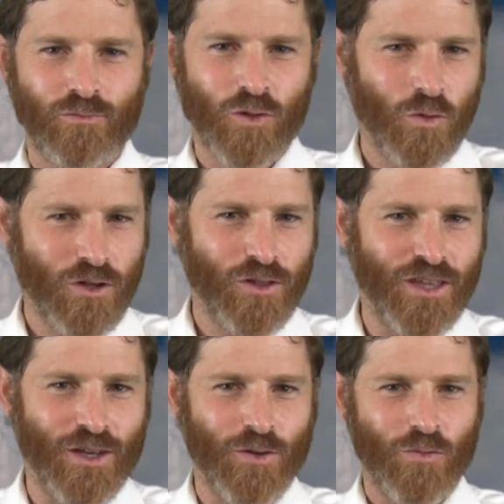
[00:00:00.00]
So what do you
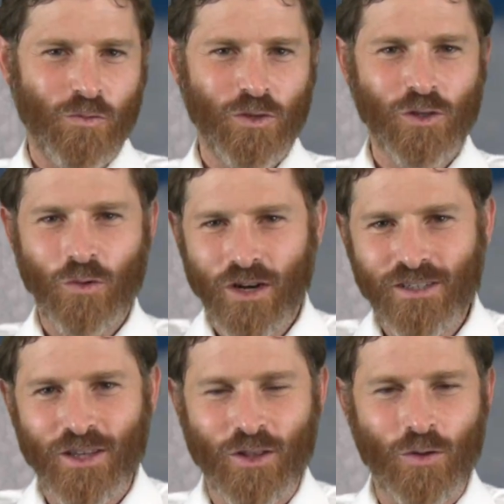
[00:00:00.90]
think? What's the
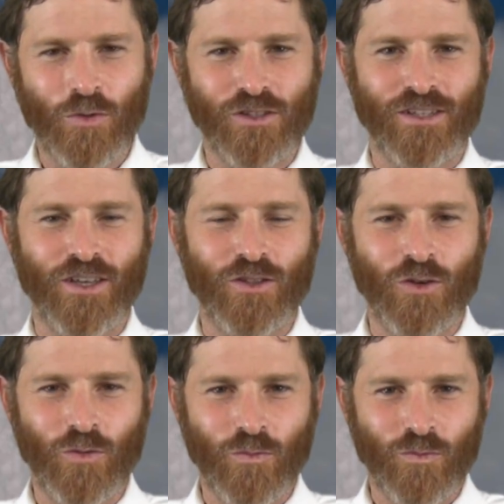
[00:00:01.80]
greatest thing that a person can
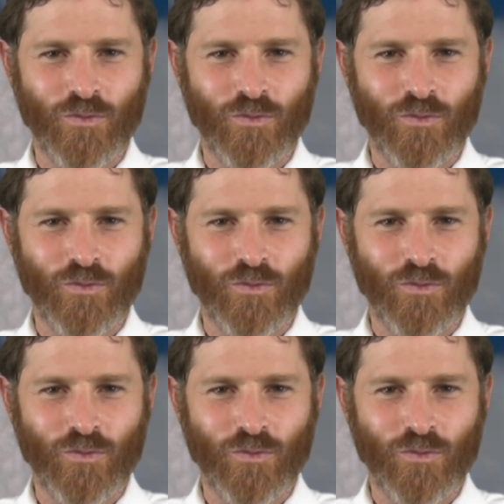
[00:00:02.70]
do?